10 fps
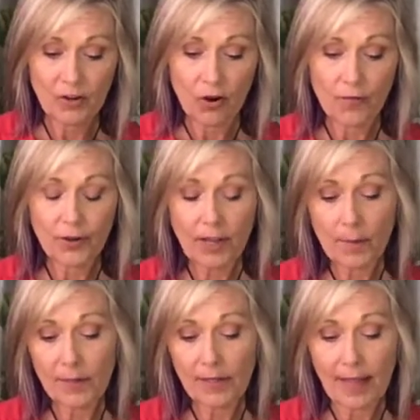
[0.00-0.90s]

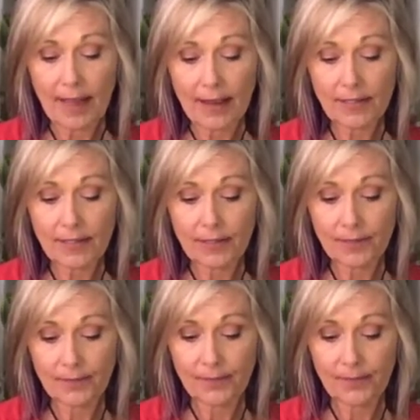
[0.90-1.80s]
Overcoming that
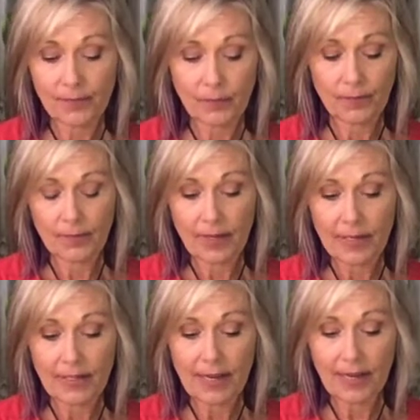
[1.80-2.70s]

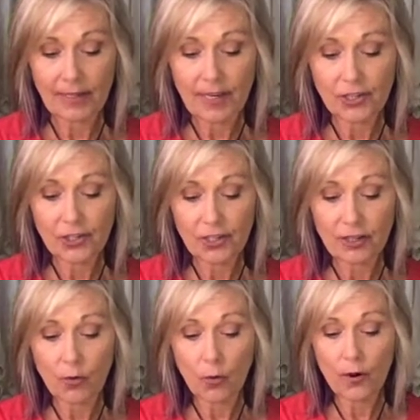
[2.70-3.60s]

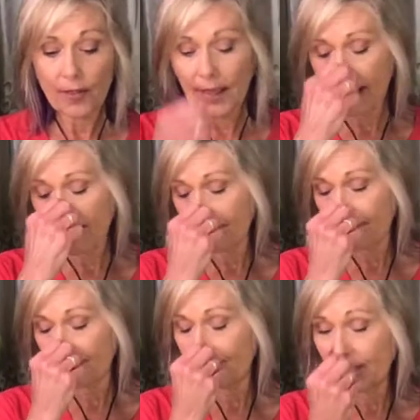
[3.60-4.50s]
stagnation or that
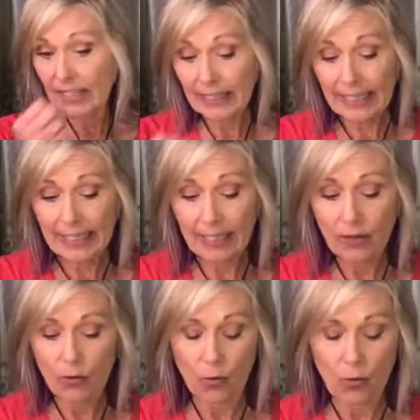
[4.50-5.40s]

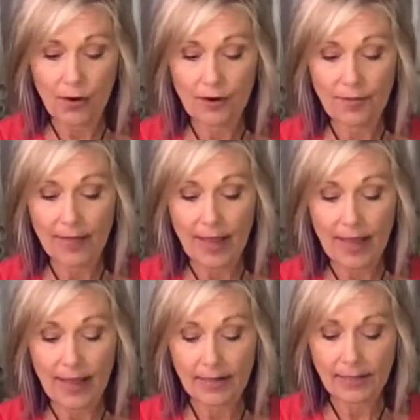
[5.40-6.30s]
feeling or
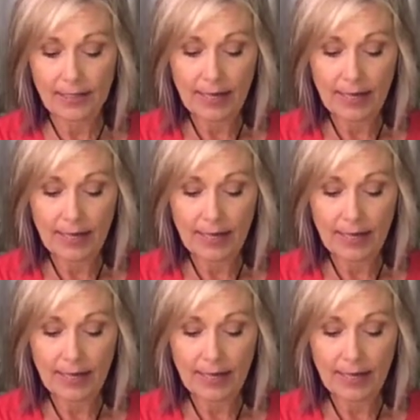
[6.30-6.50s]
that